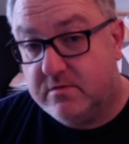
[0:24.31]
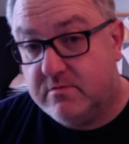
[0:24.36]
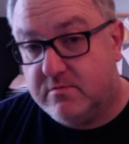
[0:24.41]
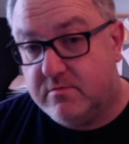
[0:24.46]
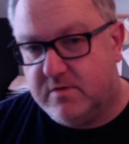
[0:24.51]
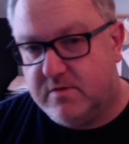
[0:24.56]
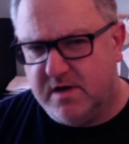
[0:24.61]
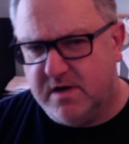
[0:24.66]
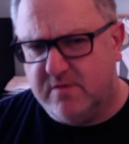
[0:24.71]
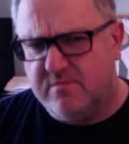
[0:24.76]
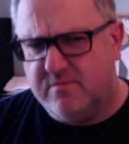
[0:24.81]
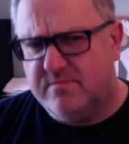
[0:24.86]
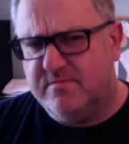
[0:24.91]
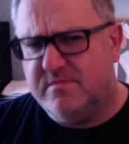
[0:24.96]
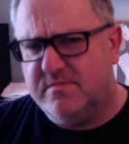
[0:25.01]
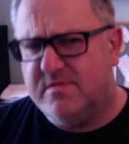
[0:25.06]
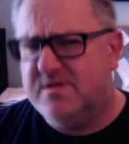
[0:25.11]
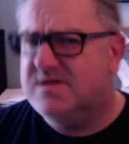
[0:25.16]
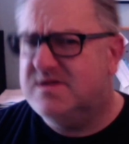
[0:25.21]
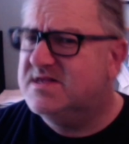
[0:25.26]
well,
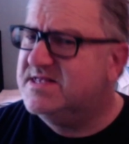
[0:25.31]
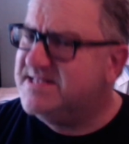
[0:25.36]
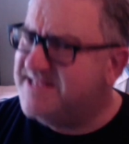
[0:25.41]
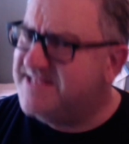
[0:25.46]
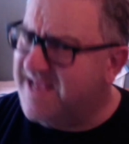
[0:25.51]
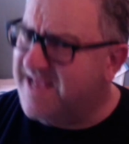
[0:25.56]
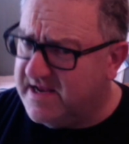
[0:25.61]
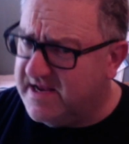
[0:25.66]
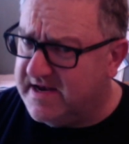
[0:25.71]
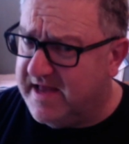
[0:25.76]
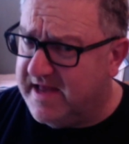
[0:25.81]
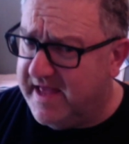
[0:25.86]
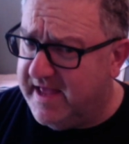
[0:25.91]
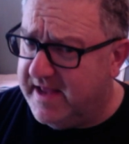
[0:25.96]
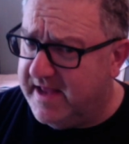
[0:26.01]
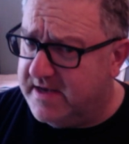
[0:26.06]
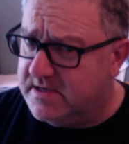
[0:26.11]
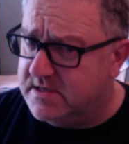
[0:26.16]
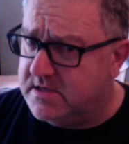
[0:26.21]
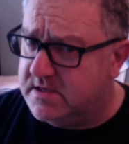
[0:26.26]

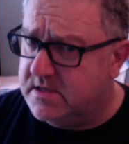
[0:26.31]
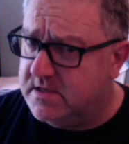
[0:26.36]
second-hand